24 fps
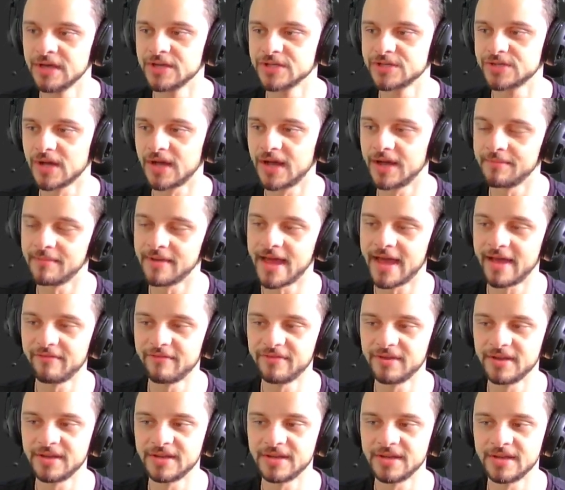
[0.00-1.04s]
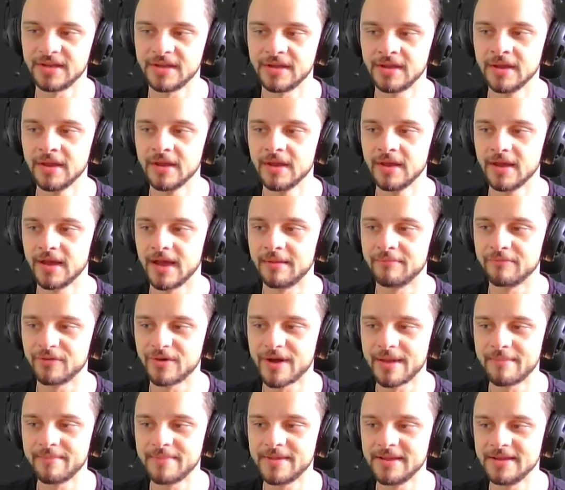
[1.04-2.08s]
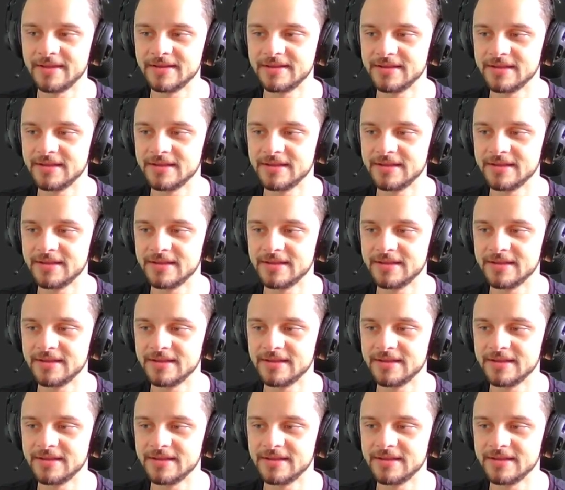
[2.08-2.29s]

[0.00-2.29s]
So I'm grabbing